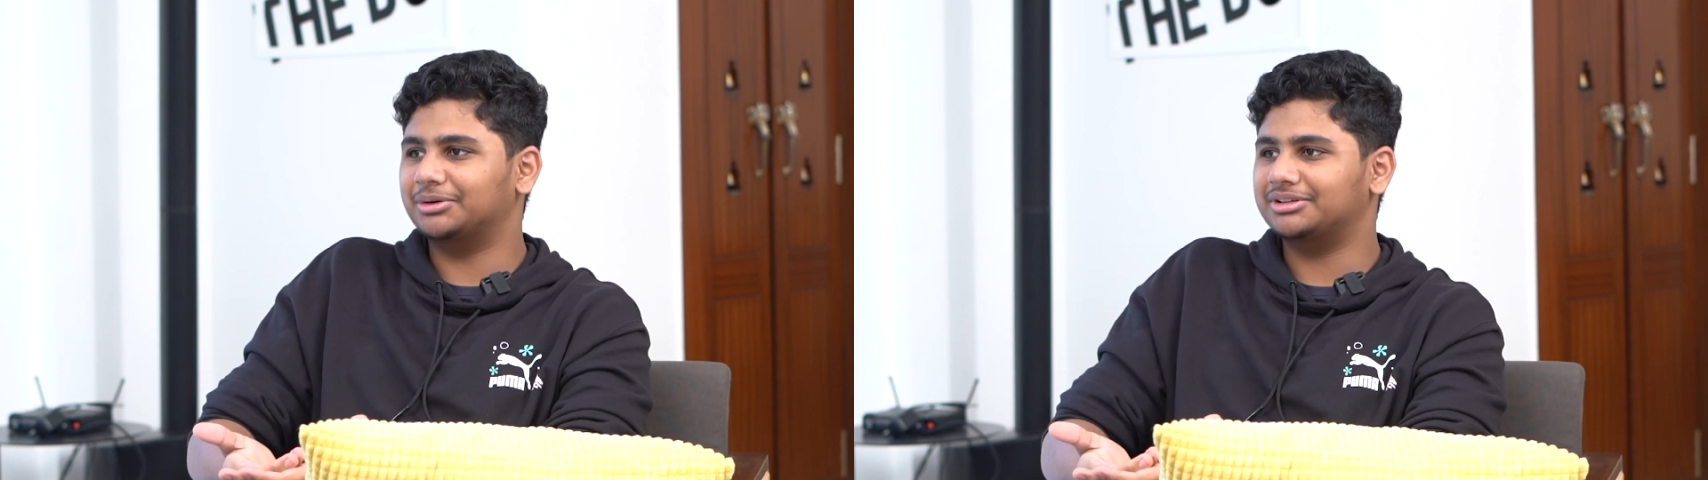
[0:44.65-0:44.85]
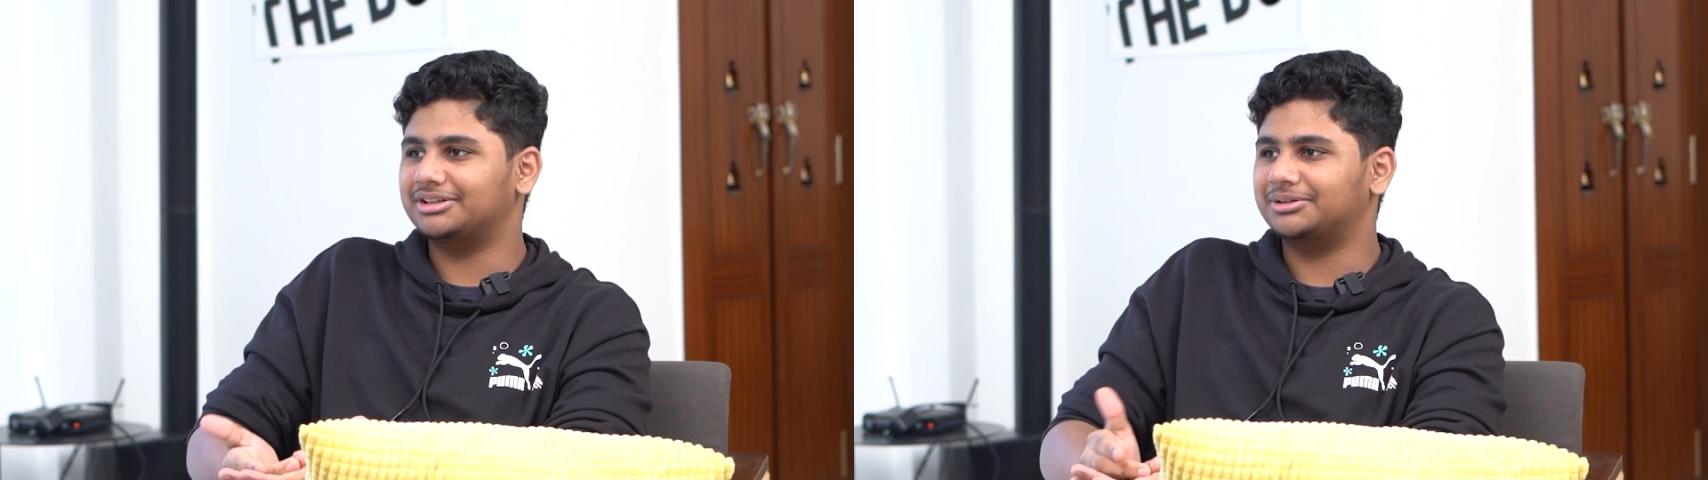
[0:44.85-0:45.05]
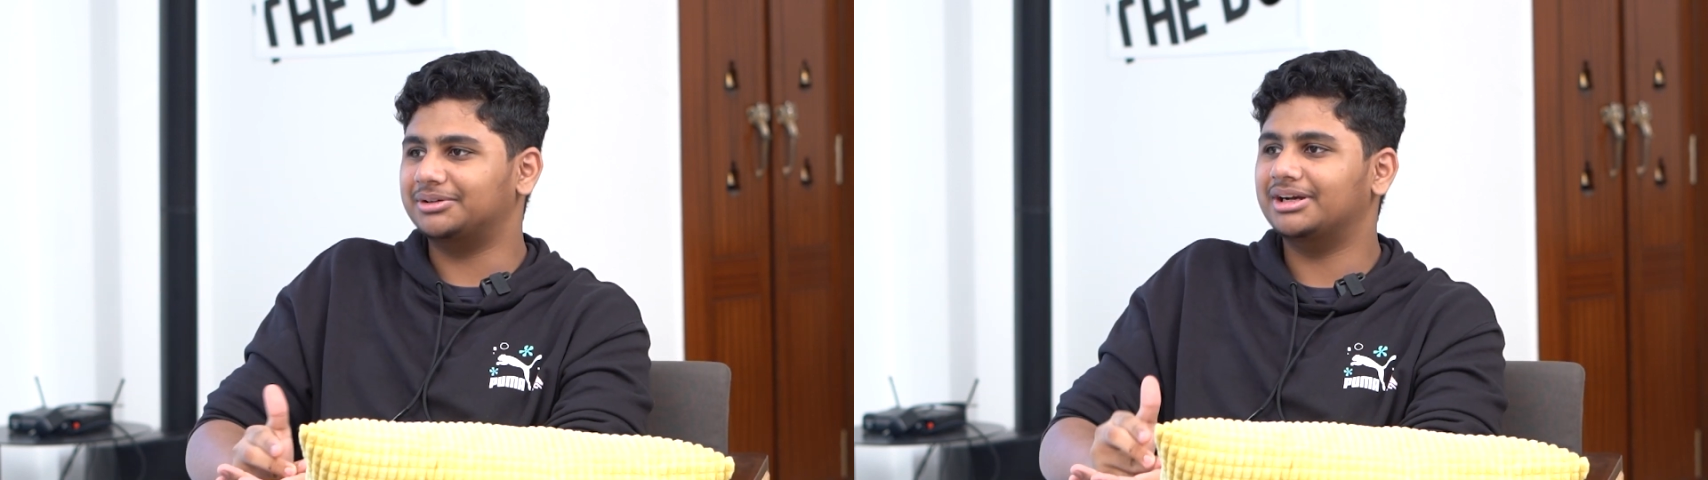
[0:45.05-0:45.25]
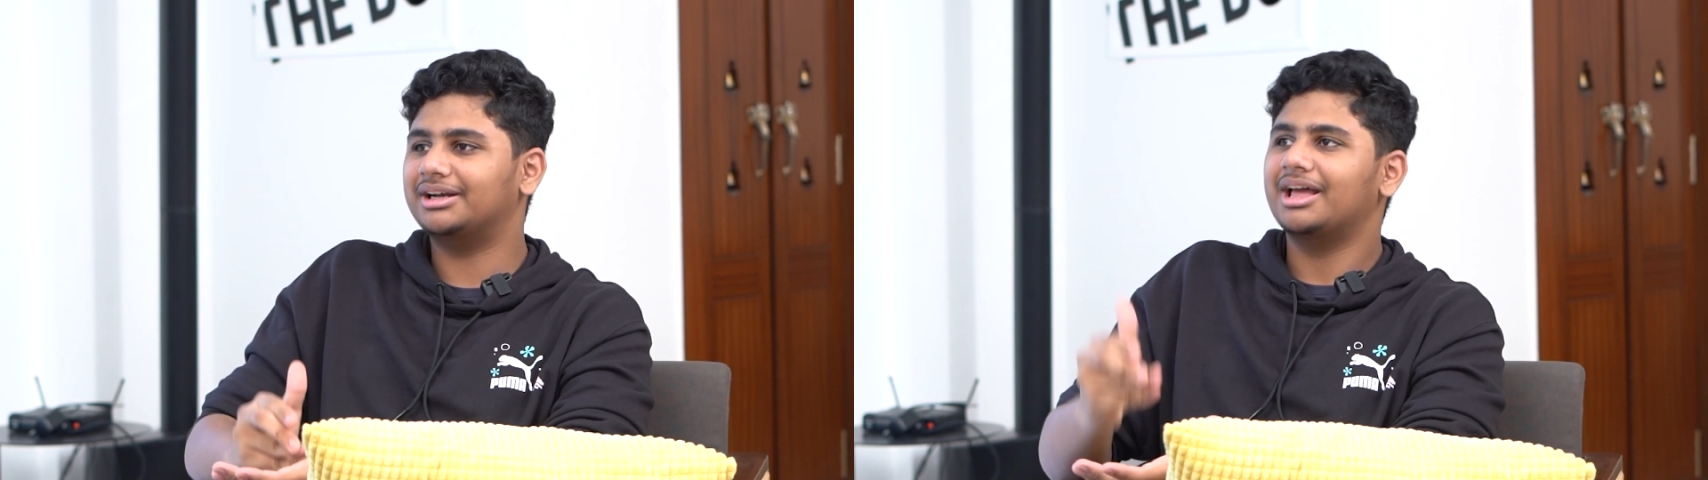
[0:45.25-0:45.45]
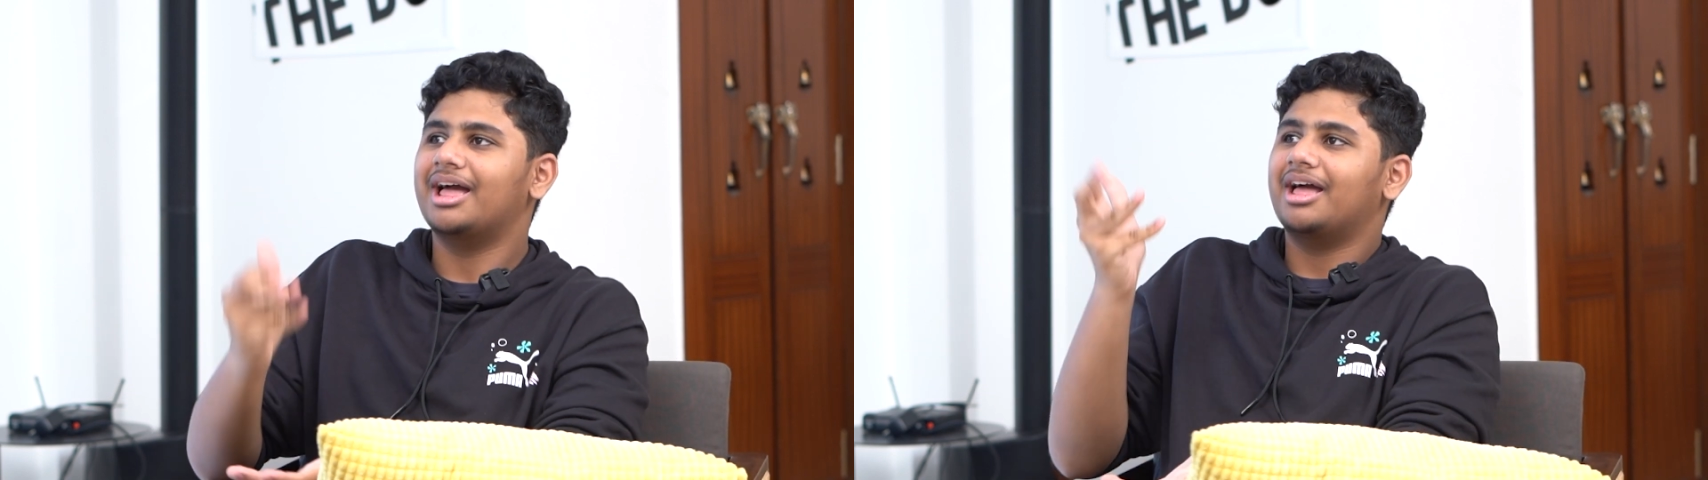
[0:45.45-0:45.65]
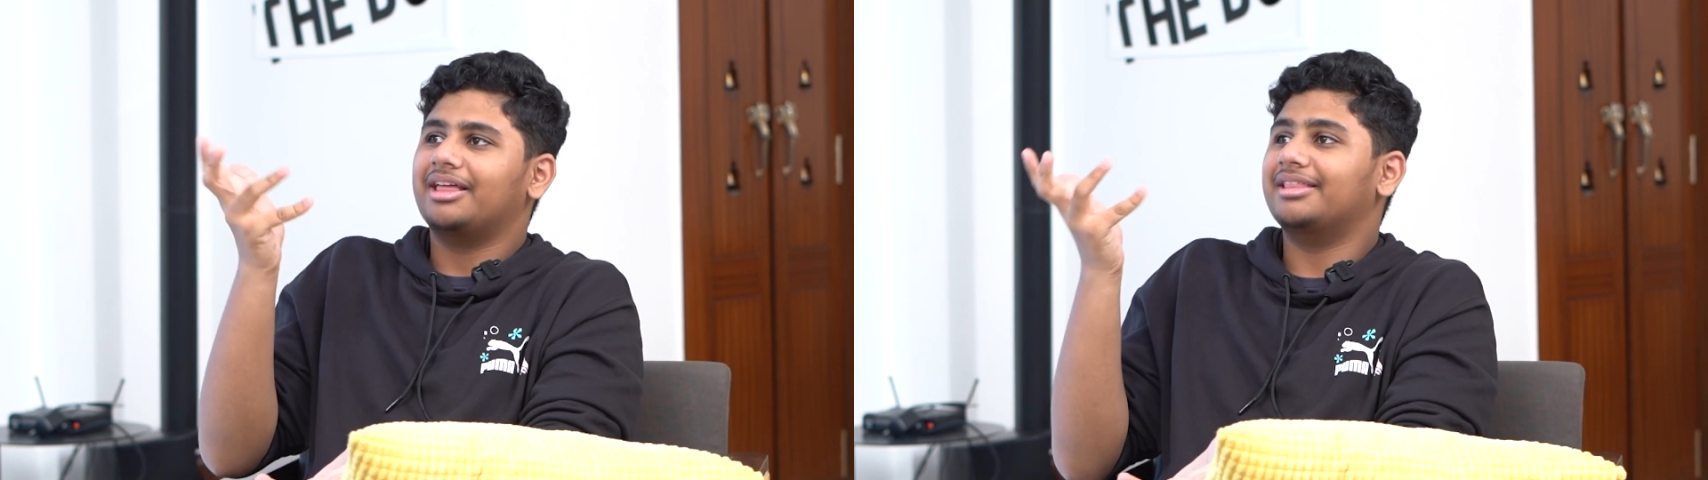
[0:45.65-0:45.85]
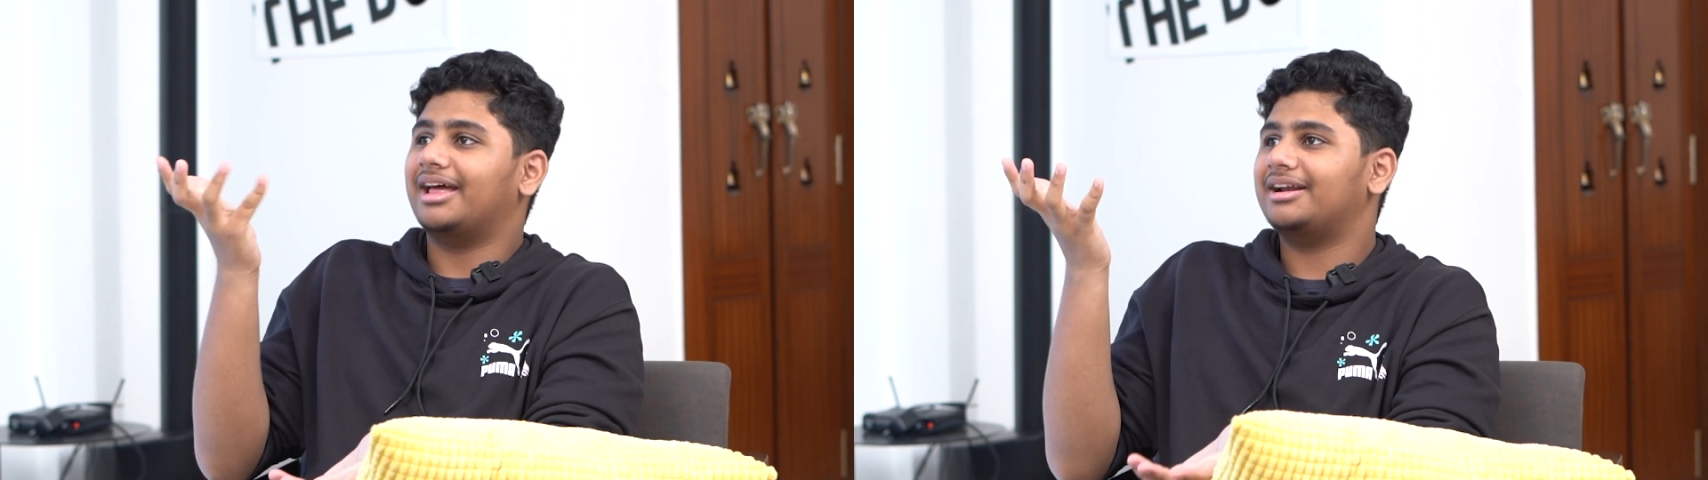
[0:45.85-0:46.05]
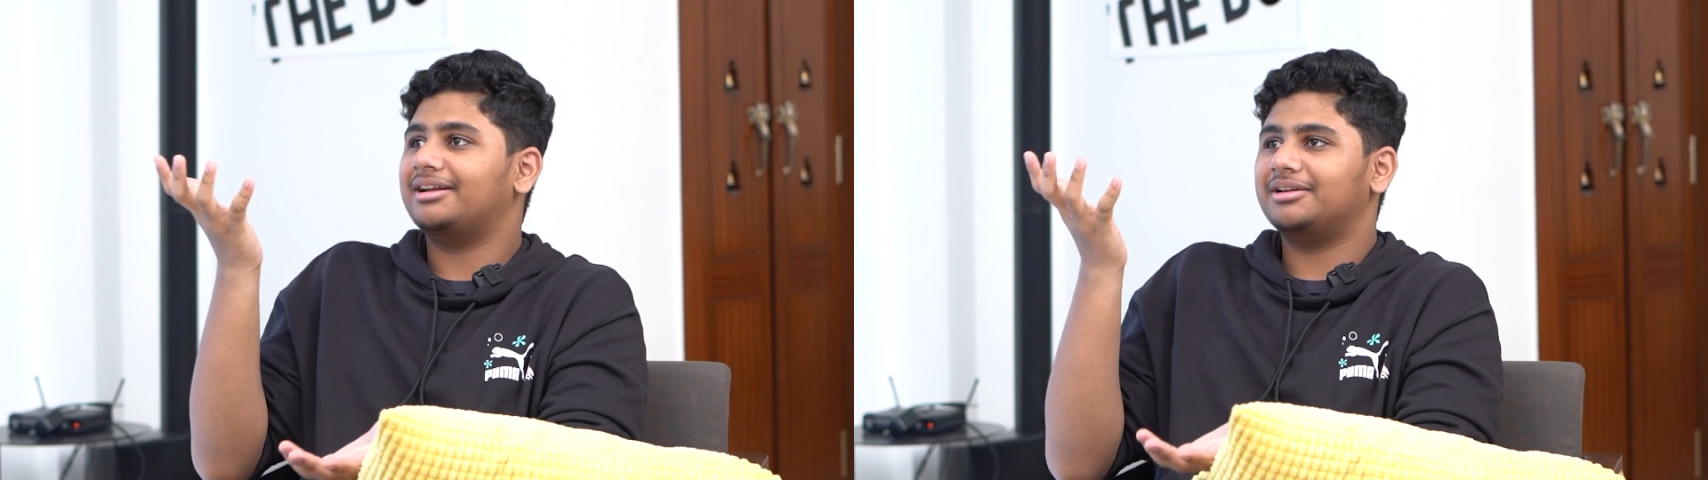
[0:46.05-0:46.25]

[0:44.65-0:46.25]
through it, and